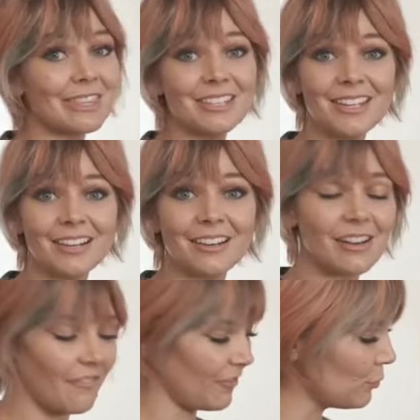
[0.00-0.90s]
in here
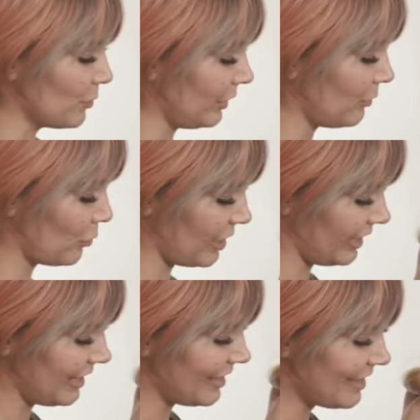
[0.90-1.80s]
if you really want
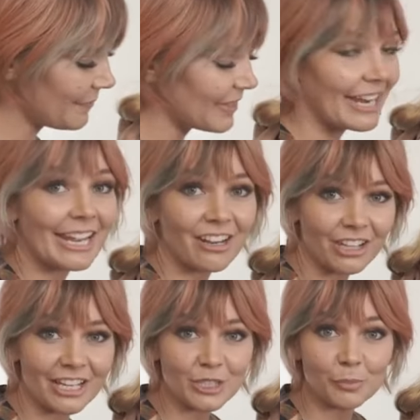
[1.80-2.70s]
that
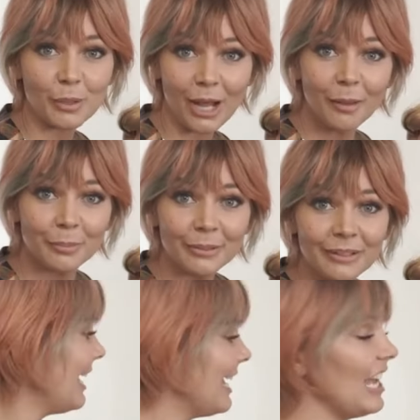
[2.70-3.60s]
hairline to pop.
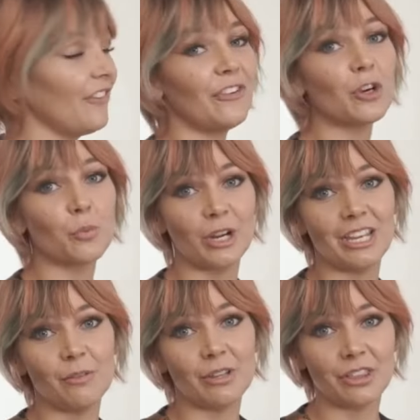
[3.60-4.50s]
If you're
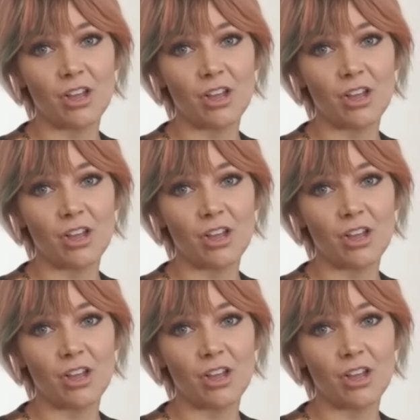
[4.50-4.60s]
working with